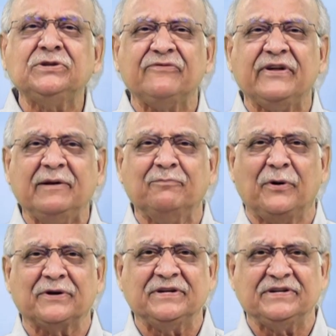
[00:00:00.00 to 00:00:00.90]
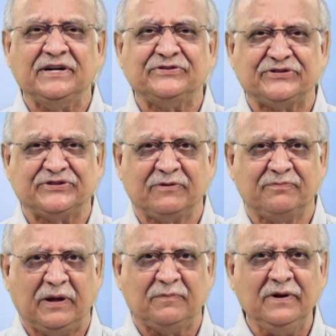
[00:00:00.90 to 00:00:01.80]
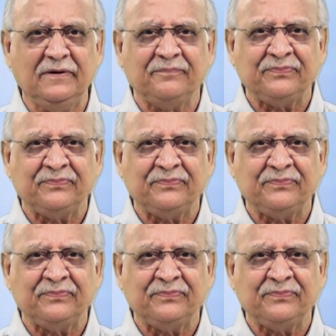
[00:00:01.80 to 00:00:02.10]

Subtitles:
are very important, interesting people,